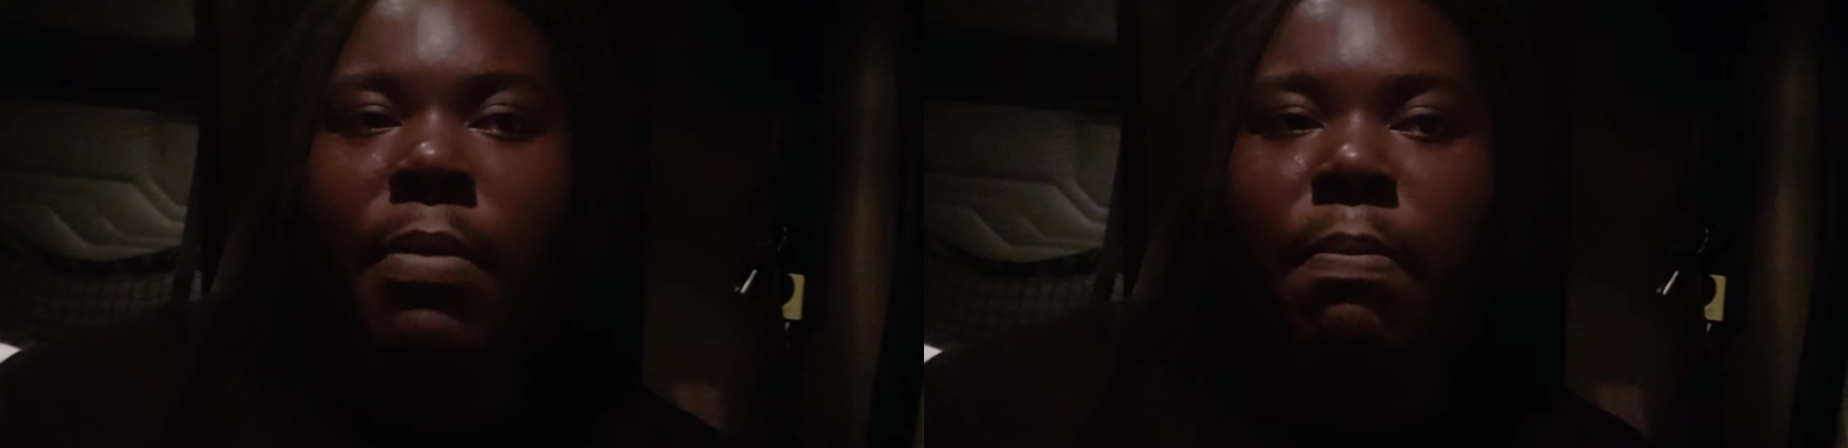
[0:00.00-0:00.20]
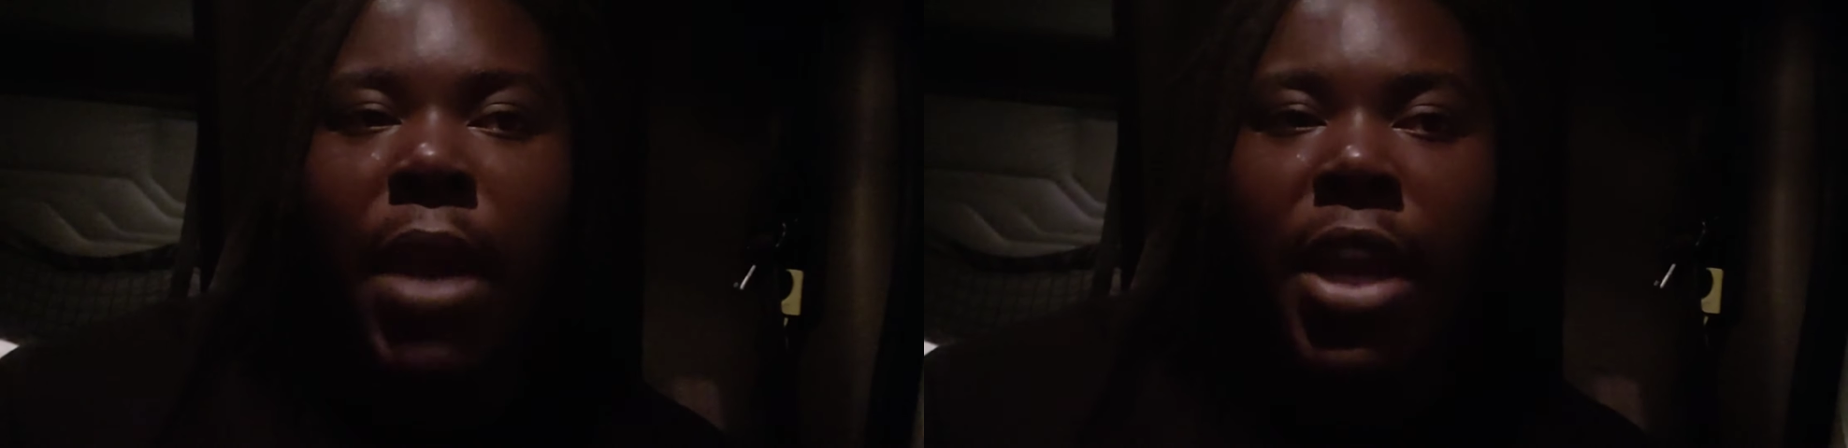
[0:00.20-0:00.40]

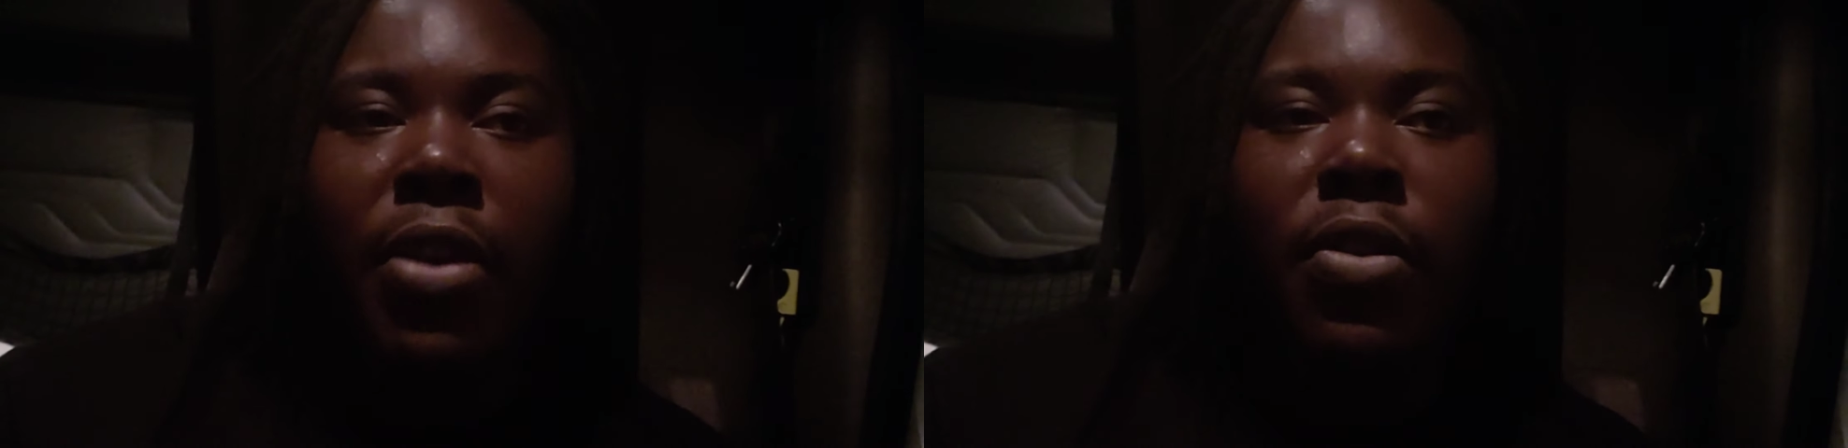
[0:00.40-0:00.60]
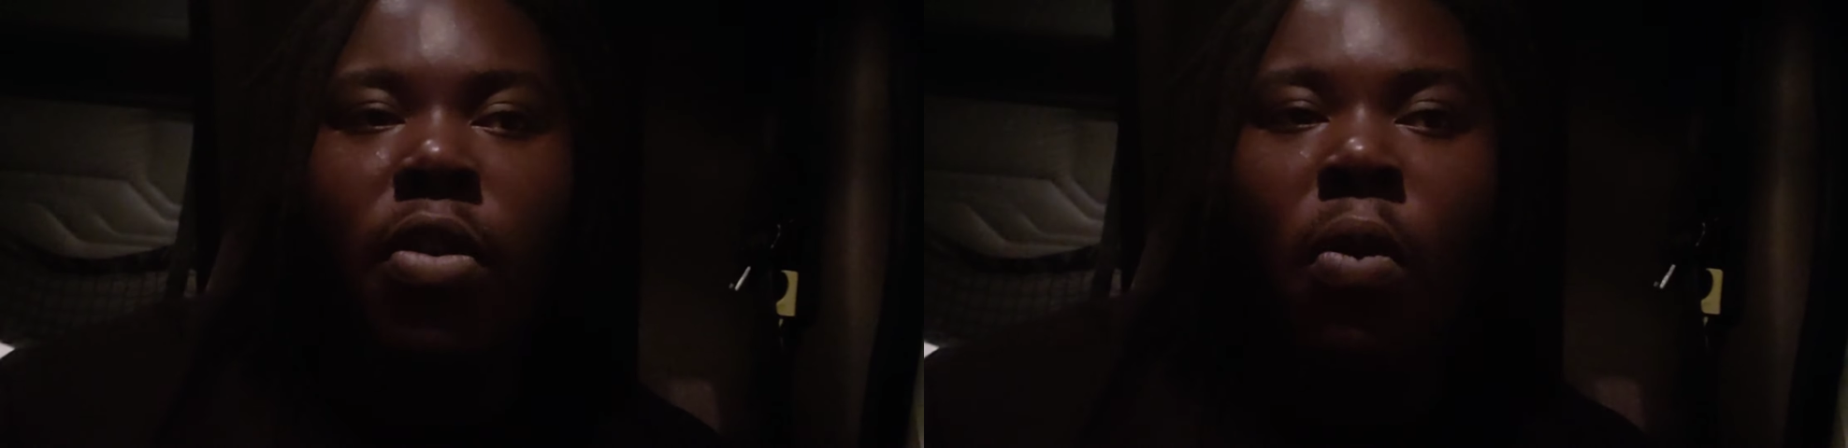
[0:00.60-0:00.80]

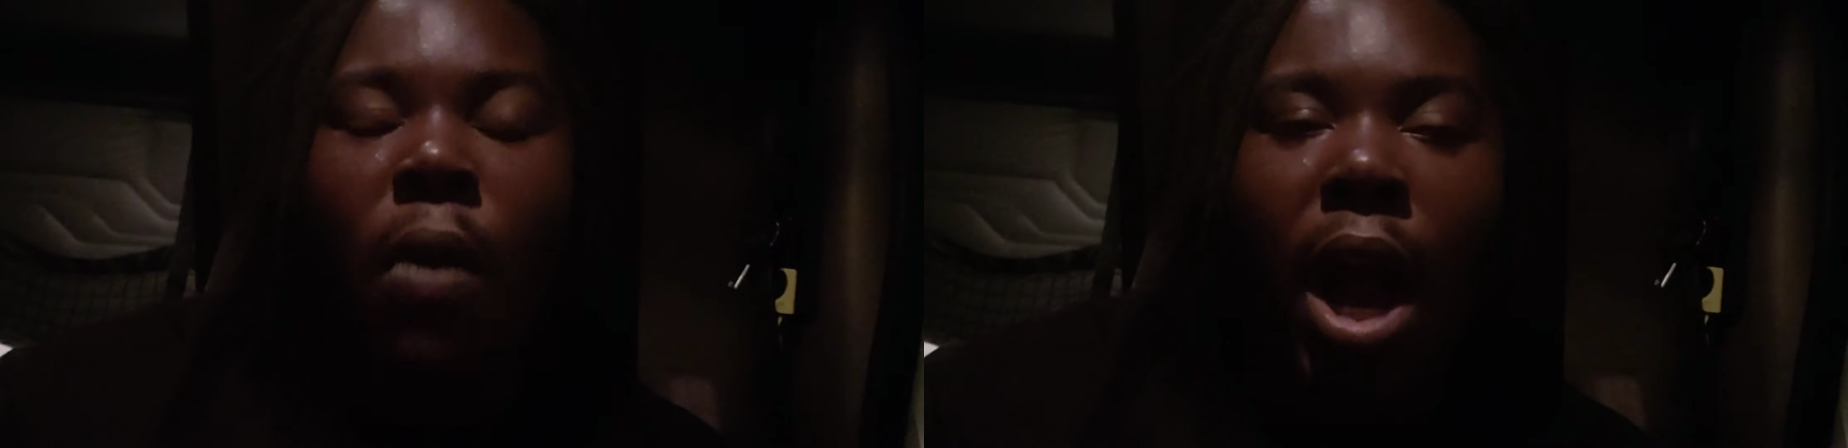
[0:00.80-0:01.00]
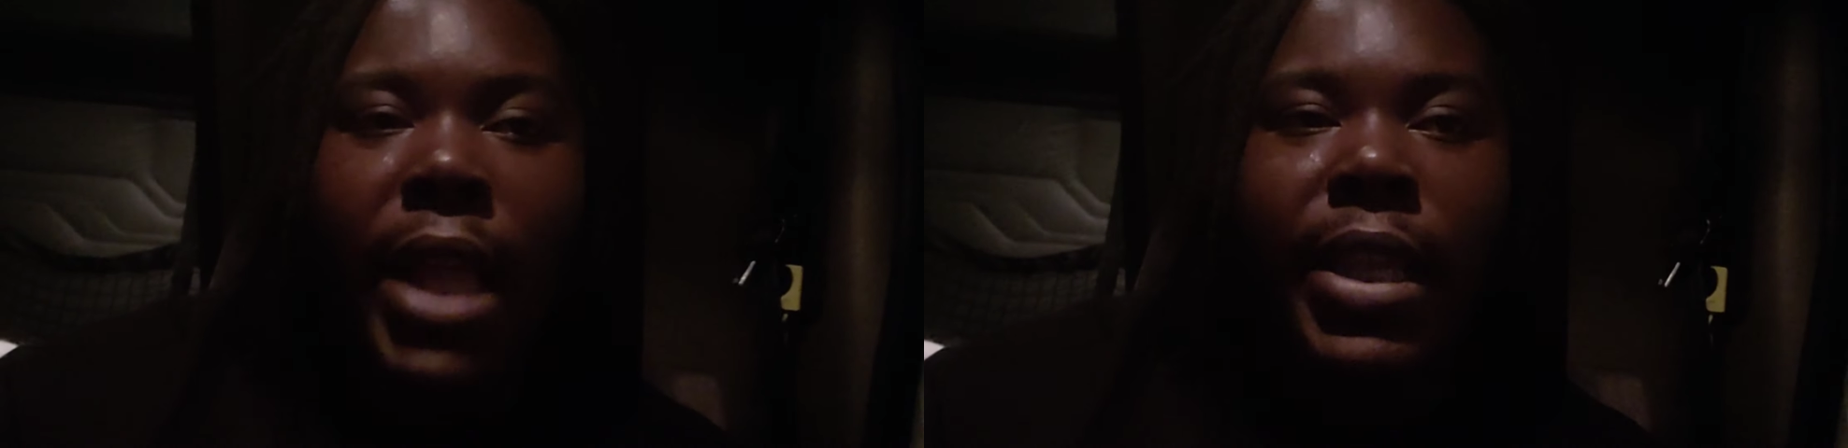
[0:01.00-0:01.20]
better
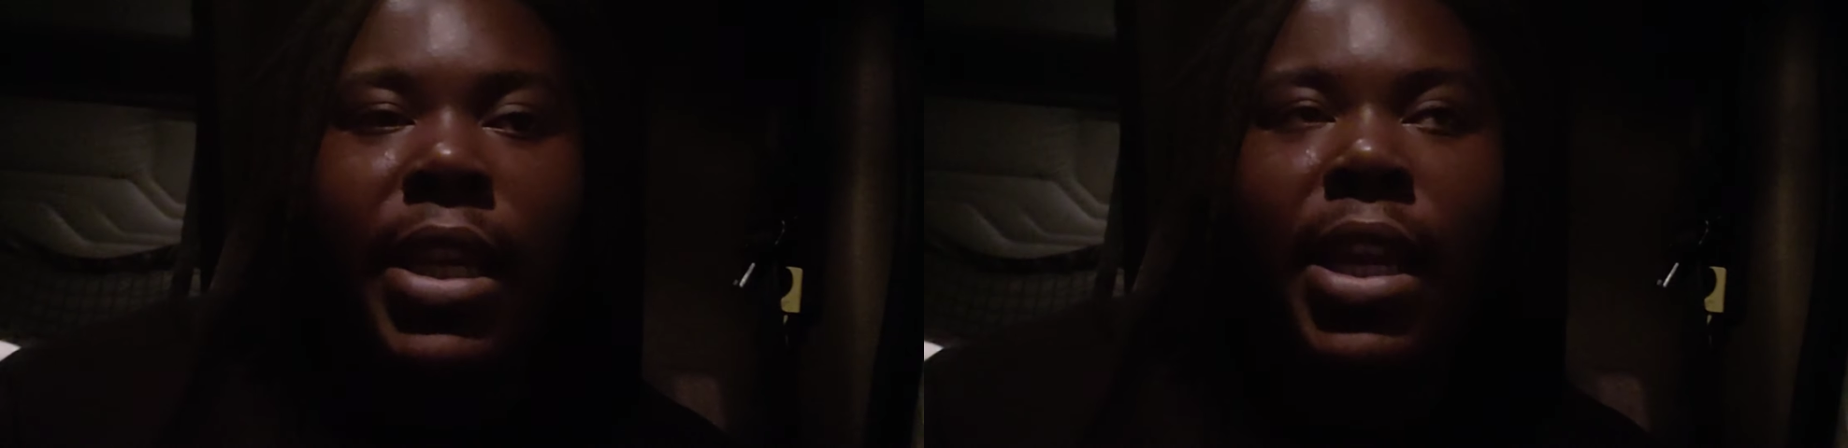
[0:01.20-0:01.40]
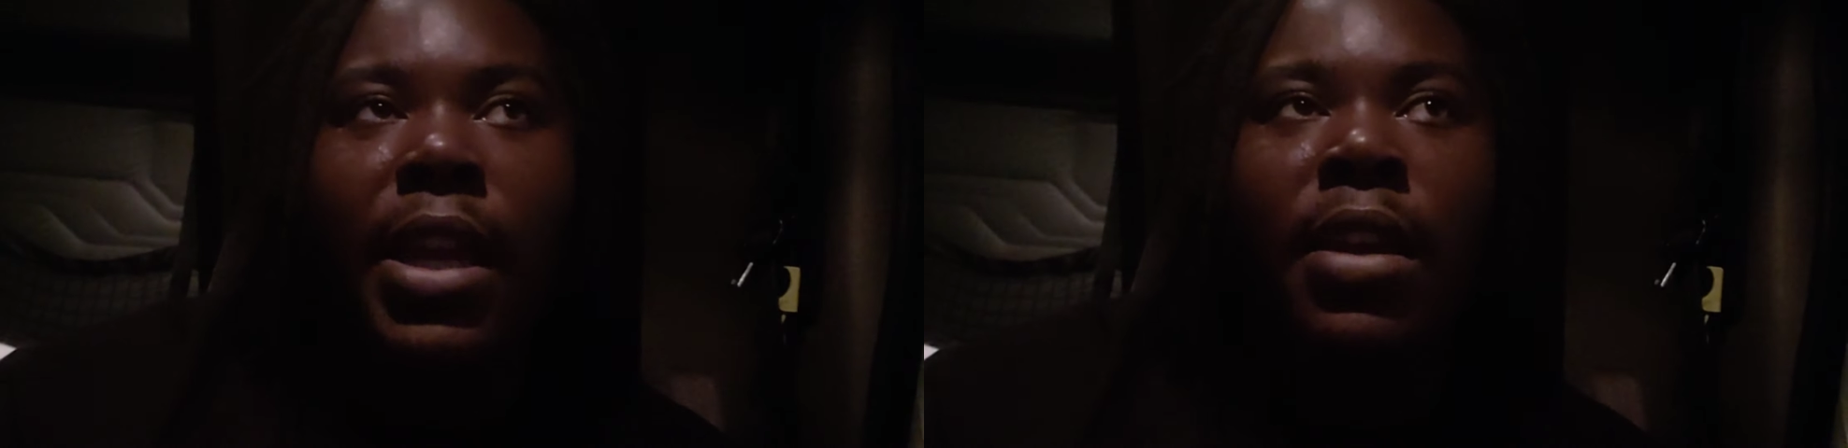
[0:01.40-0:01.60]

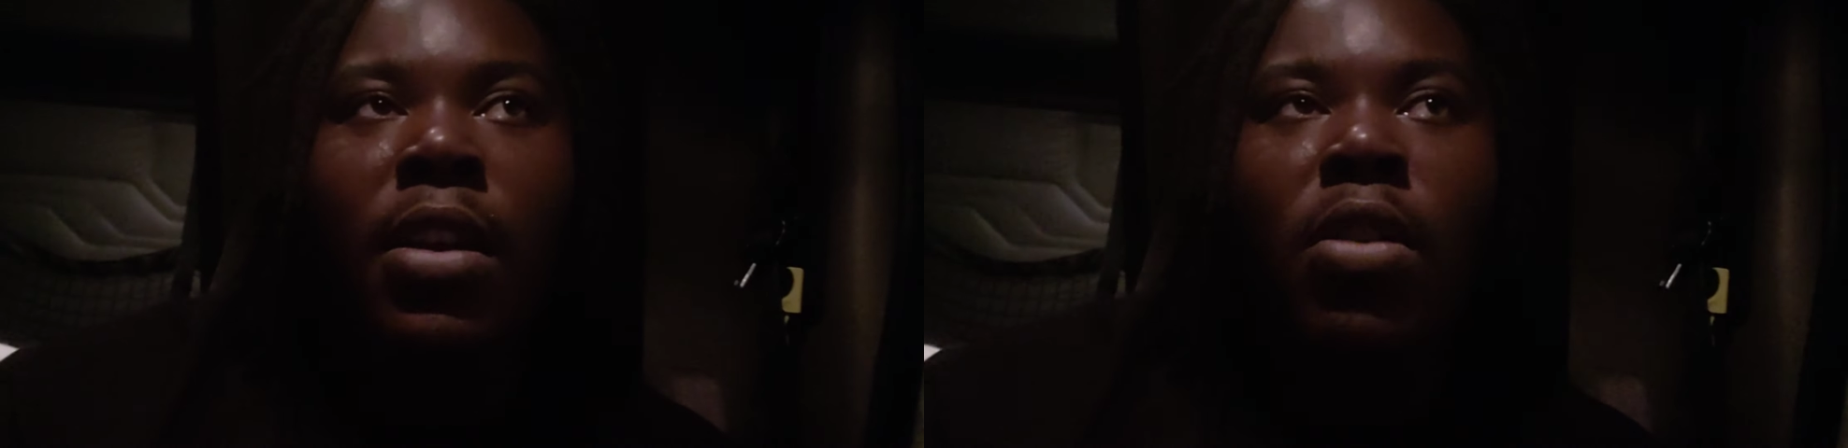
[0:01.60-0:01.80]
quality,